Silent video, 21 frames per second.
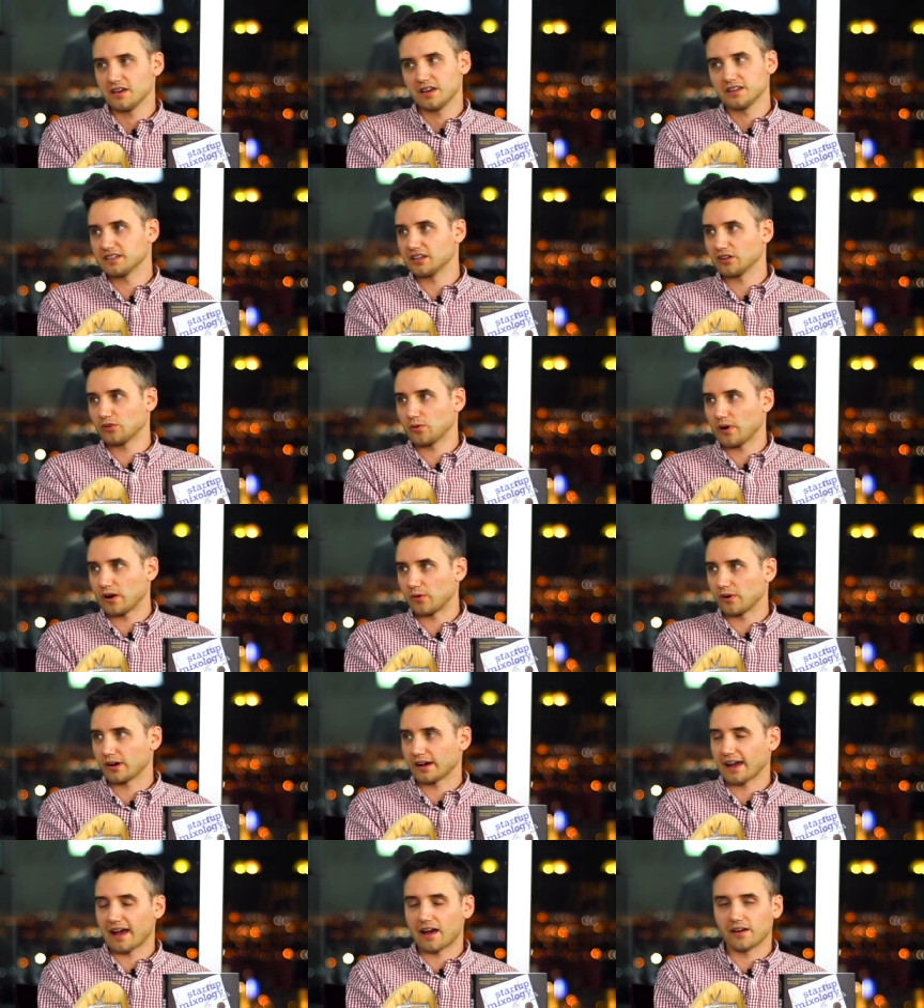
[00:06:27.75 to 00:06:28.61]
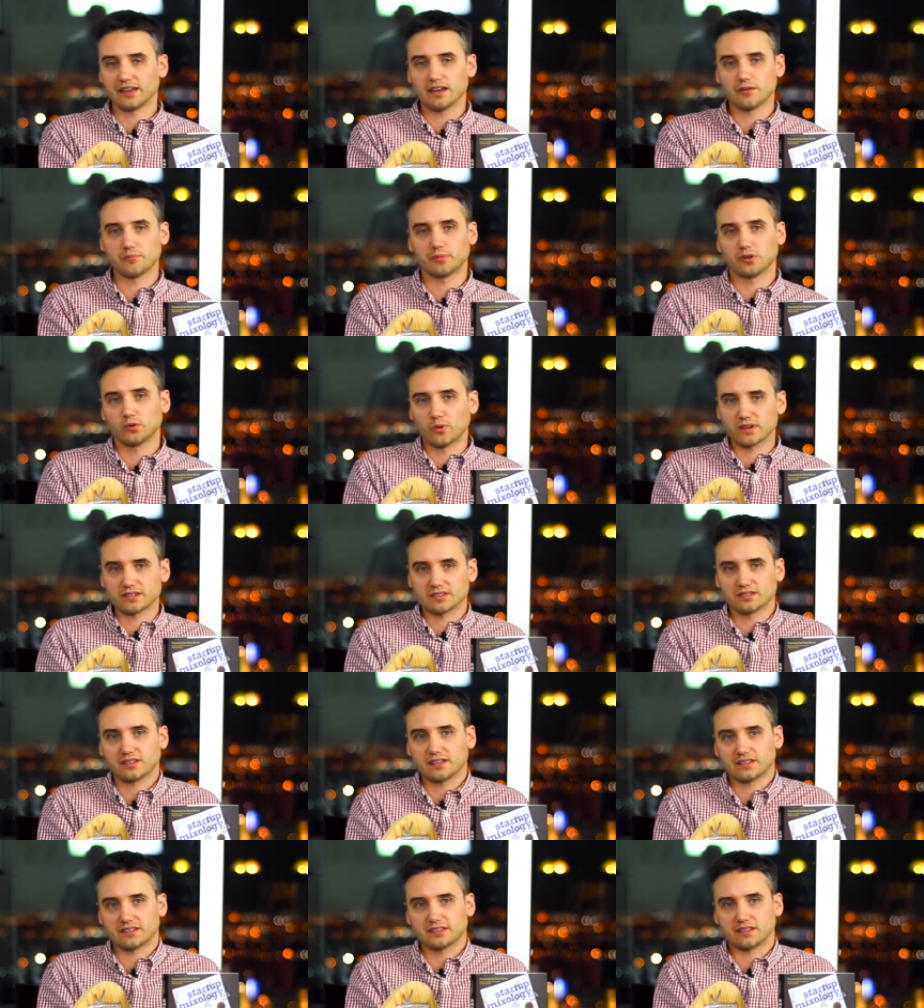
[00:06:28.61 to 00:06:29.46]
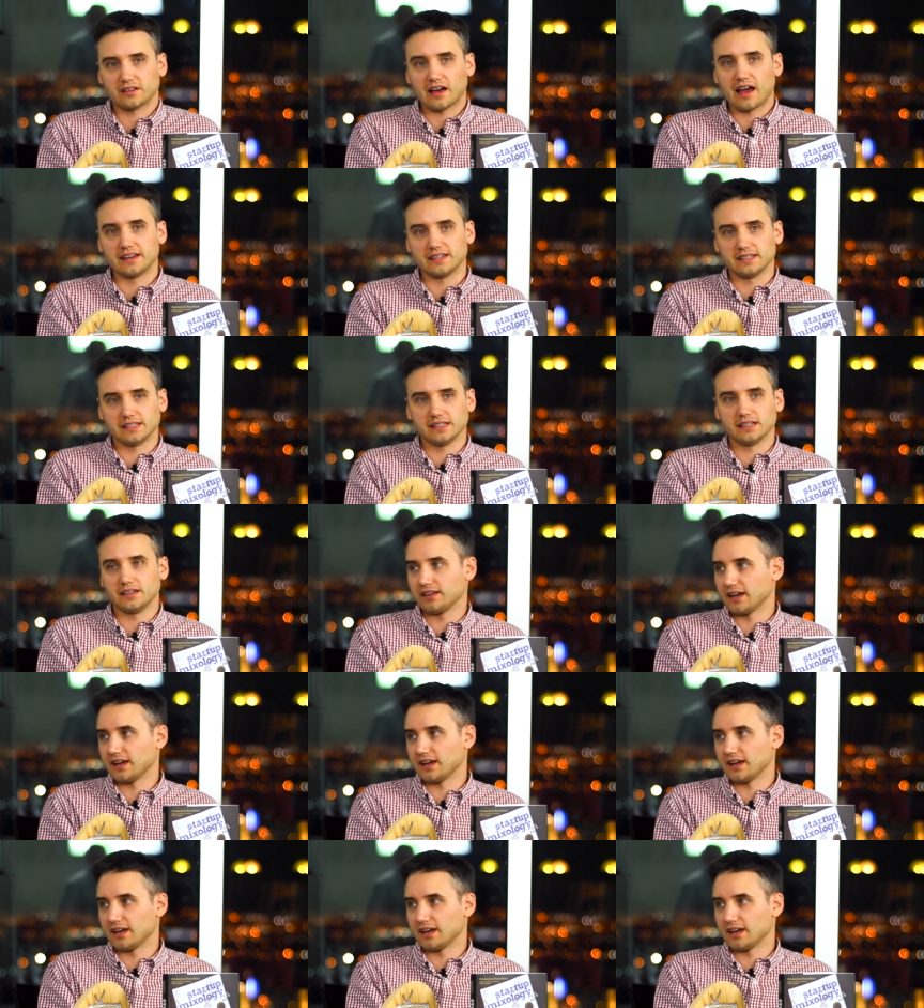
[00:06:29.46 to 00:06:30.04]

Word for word: Didn't quite work out yet, but it wasn't because of the idea.